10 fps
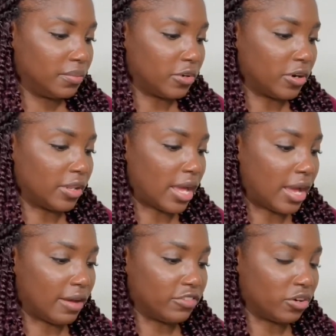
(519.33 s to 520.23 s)
or the
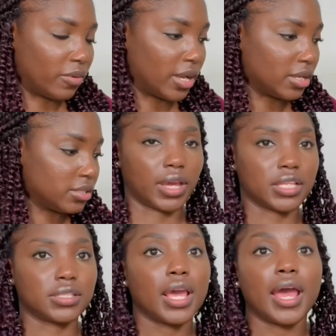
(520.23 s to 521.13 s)
after wash.
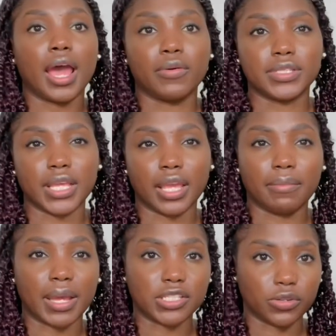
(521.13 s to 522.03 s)
Guys, I was saying in
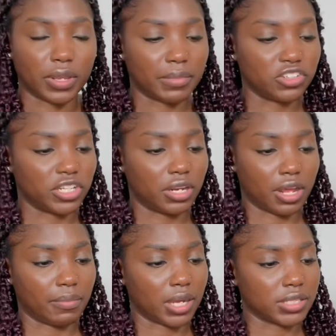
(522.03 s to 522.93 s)
my sewing machine
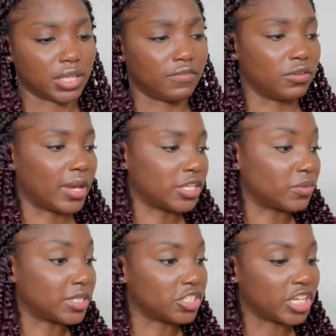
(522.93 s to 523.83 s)
unboxing, if you guys
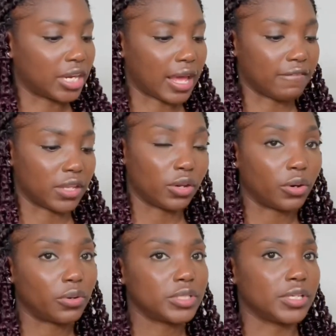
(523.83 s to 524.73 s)
want to check that video
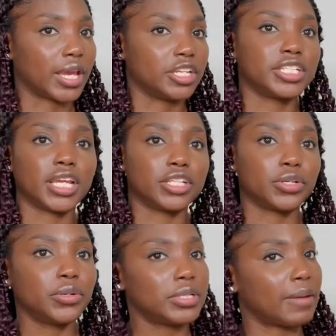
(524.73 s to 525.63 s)
out, you can check it out.